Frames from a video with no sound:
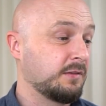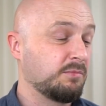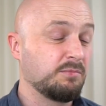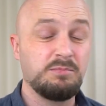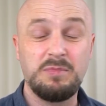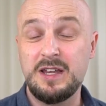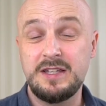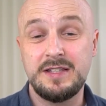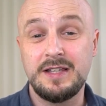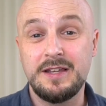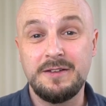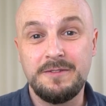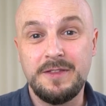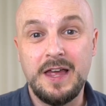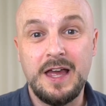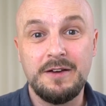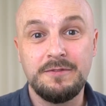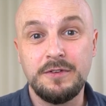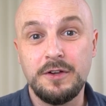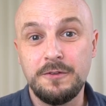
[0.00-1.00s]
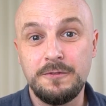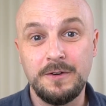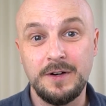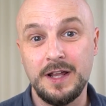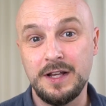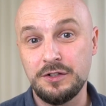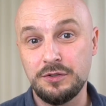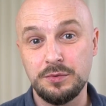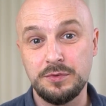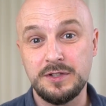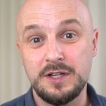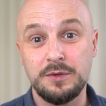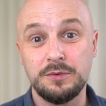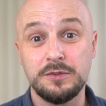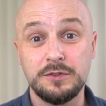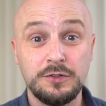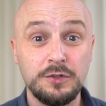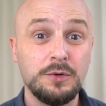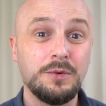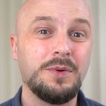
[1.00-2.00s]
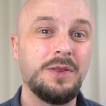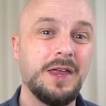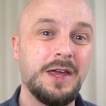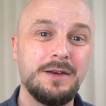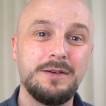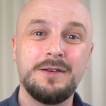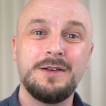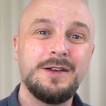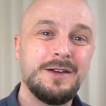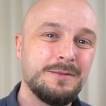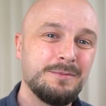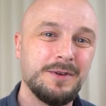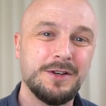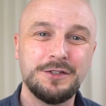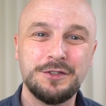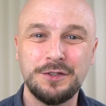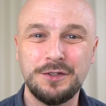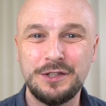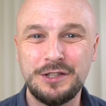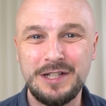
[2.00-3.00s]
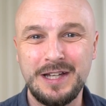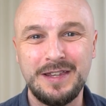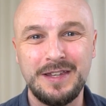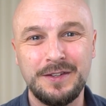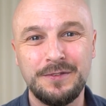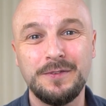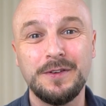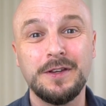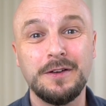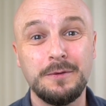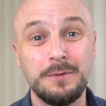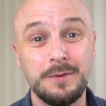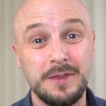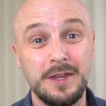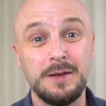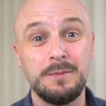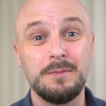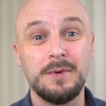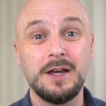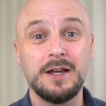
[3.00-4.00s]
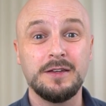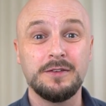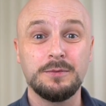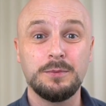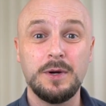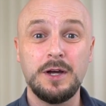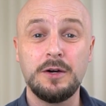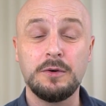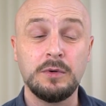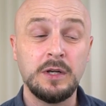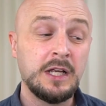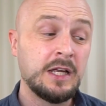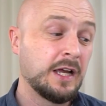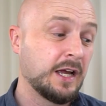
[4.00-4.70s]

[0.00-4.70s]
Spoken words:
basically if they have no financial skills at all, then make sure you share this video with them as well,